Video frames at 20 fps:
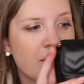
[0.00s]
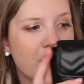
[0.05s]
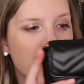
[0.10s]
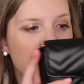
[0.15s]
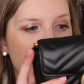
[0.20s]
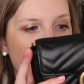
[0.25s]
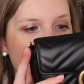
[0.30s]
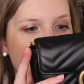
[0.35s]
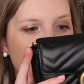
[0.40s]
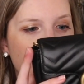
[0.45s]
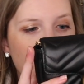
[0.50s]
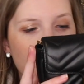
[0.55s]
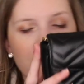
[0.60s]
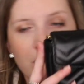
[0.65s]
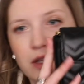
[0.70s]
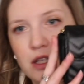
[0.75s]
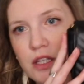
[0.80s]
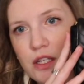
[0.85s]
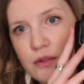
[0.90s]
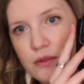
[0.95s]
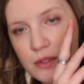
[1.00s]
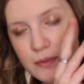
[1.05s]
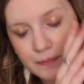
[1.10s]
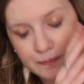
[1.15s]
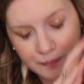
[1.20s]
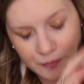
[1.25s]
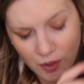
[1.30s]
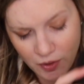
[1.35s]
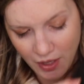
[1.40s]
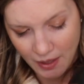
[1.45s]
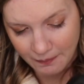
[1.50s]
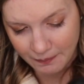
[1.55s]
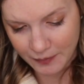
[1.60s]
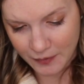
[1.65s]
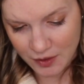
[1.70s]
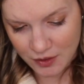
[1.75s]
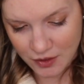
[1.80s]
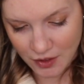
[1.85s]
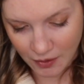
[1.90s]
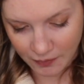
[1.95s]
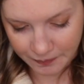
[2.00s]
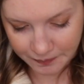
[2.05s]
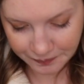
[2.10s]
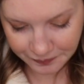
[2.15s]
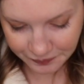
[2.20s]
which I think is really cute. Okay, so